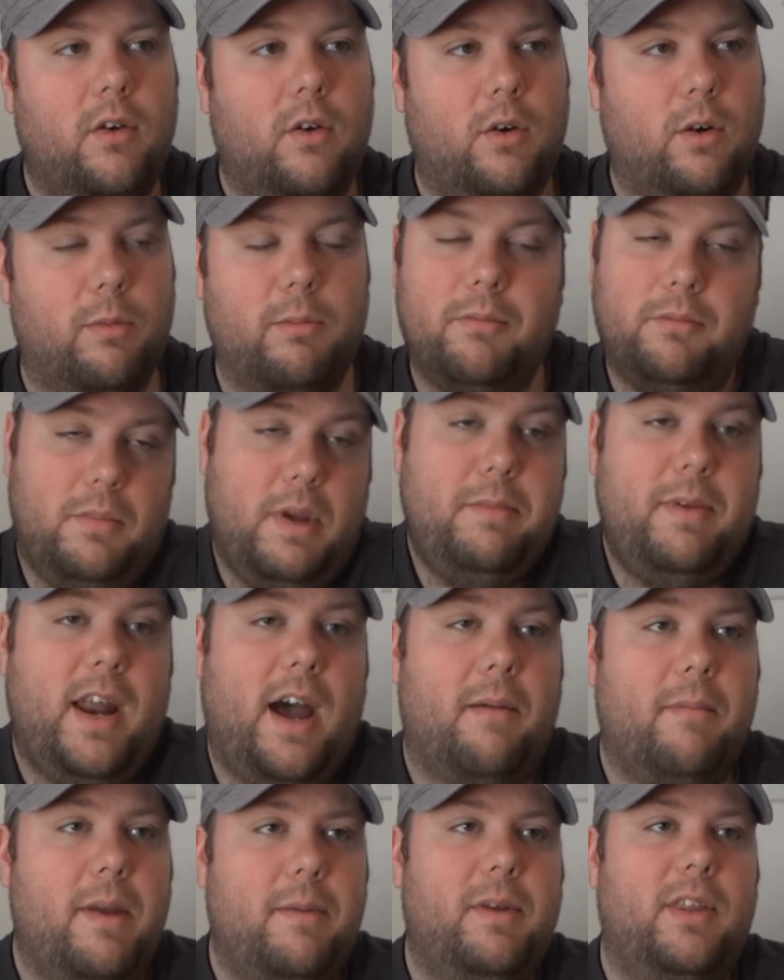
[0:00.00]
Or maybe
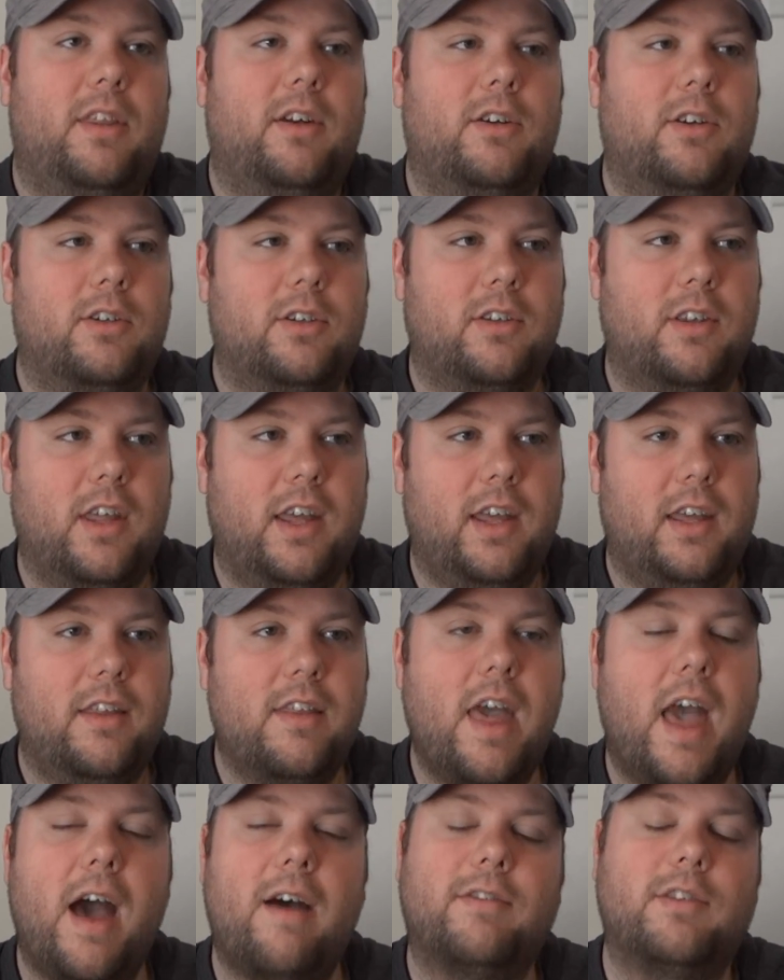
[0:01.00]
not, maybe they
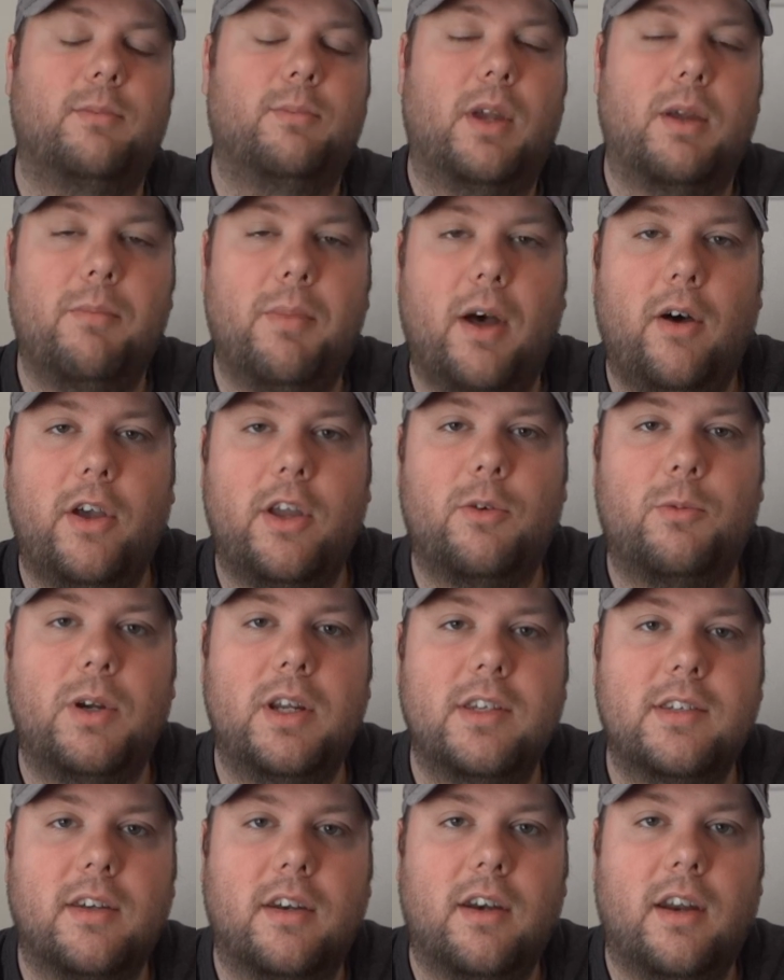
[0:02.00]
have some compelling
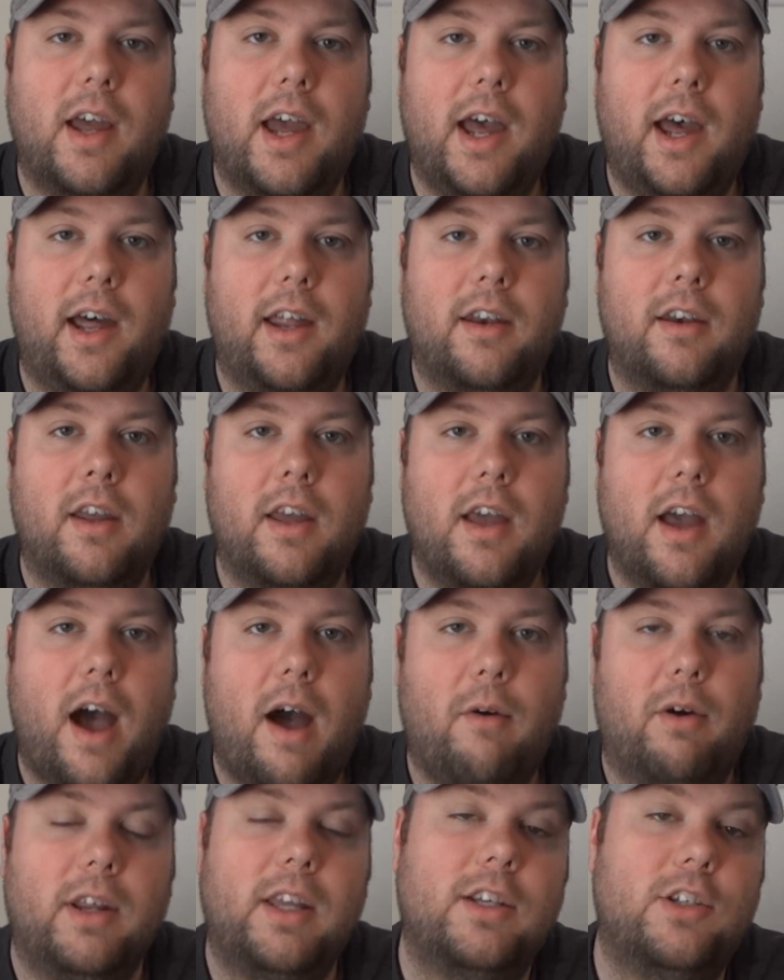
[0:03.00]
reason, and
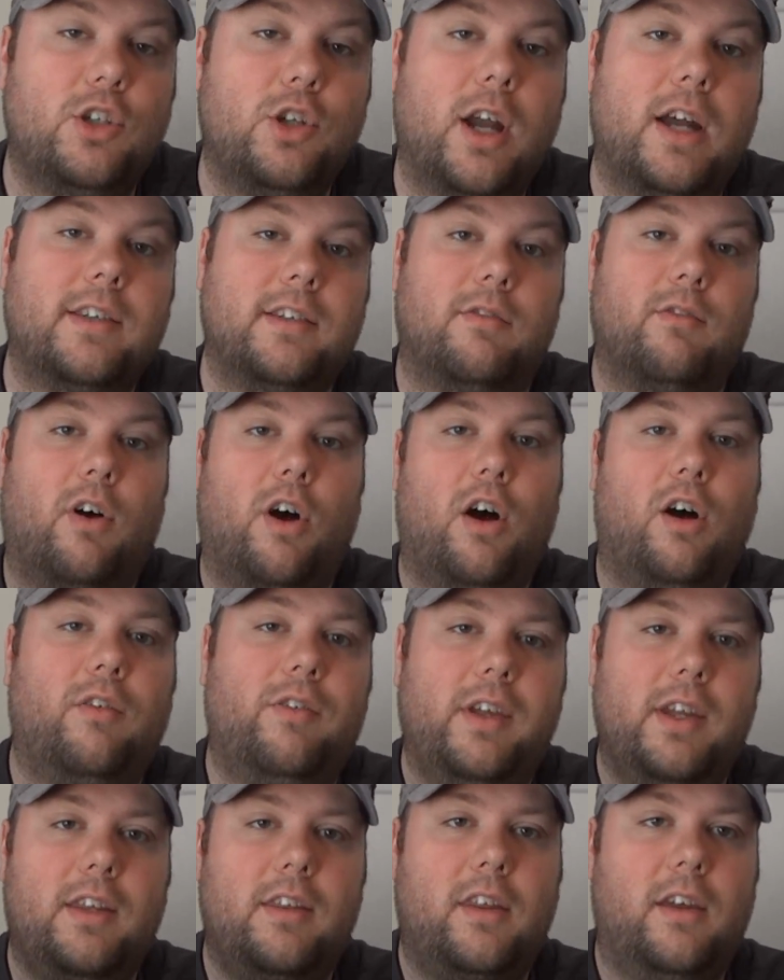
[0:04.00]
I want to get you guys
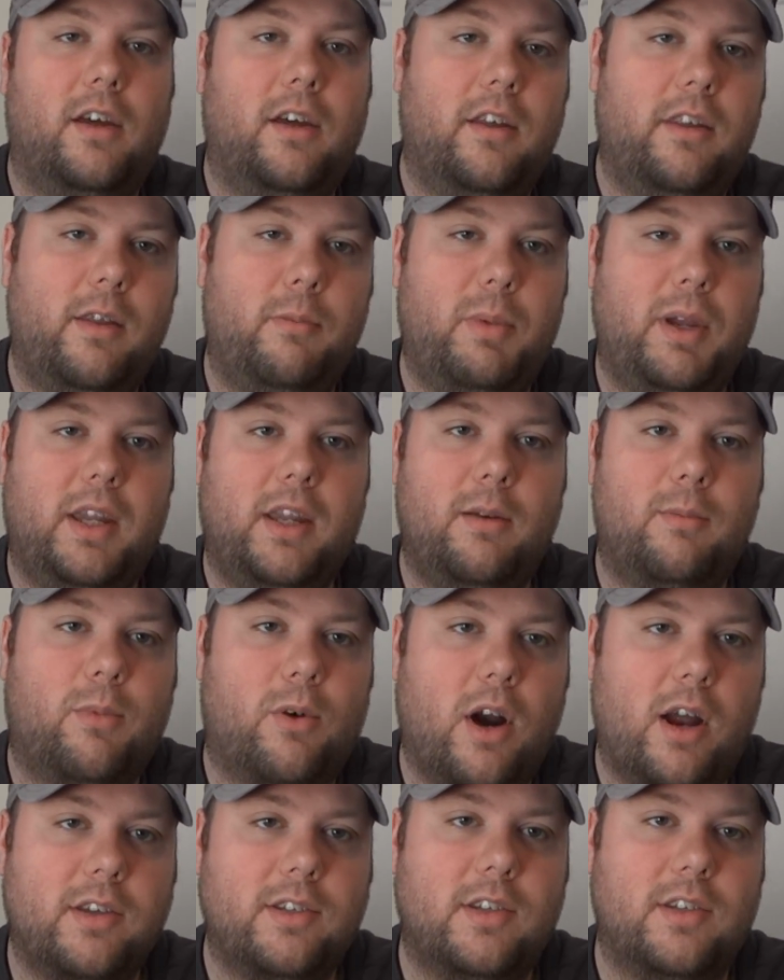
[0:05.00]
involved in the picking
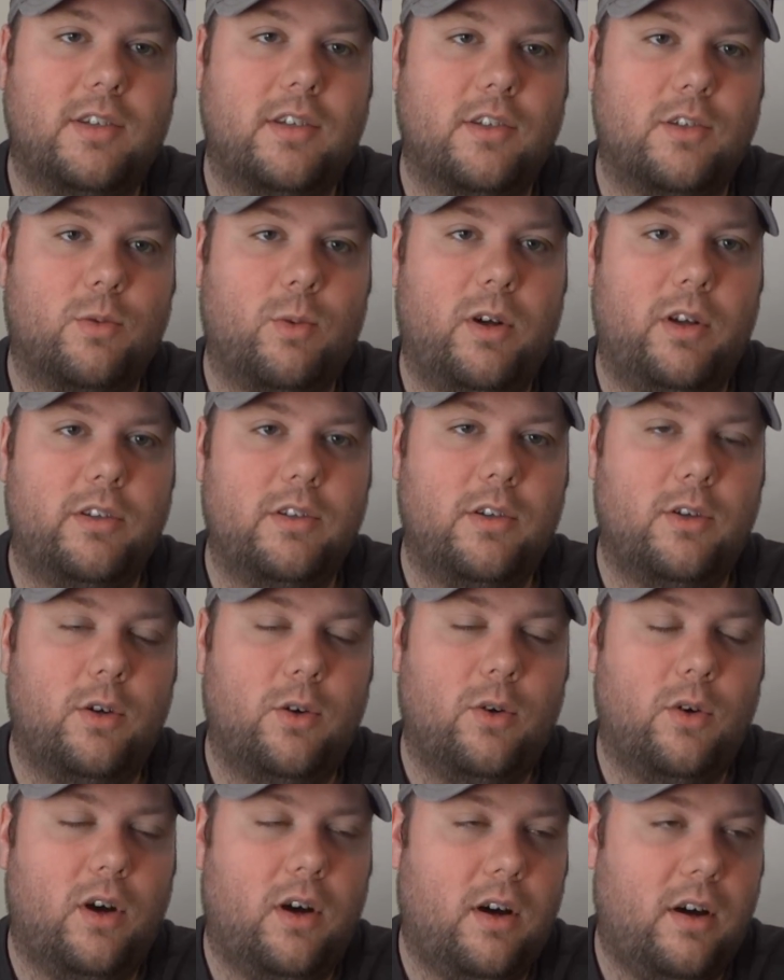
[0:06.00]
process as well
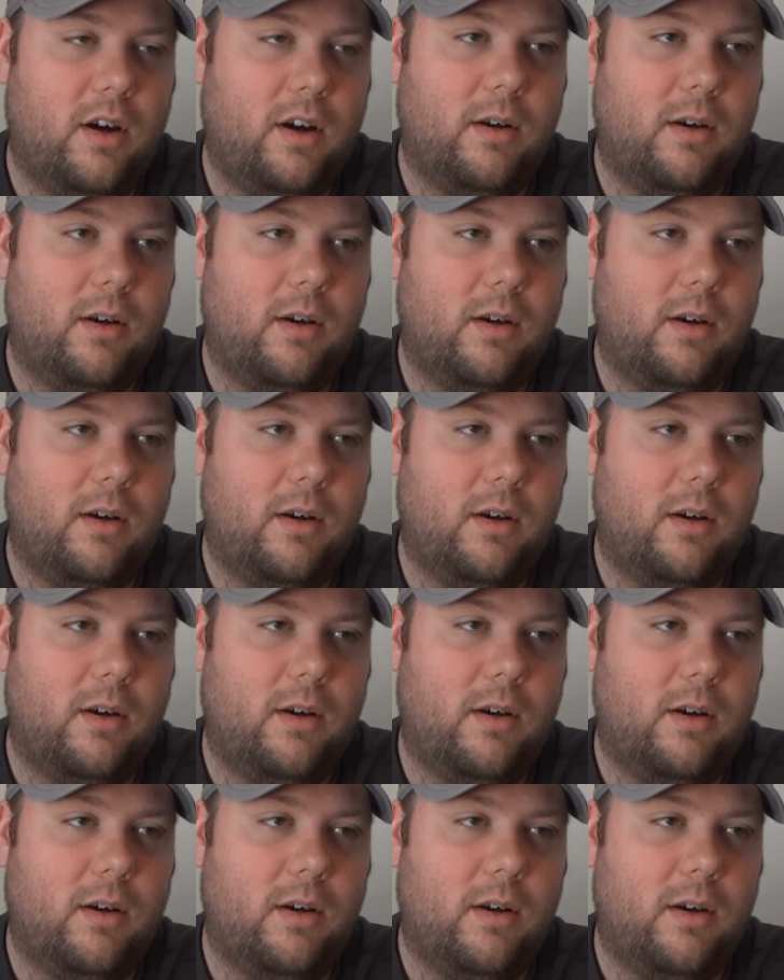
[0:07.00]
too.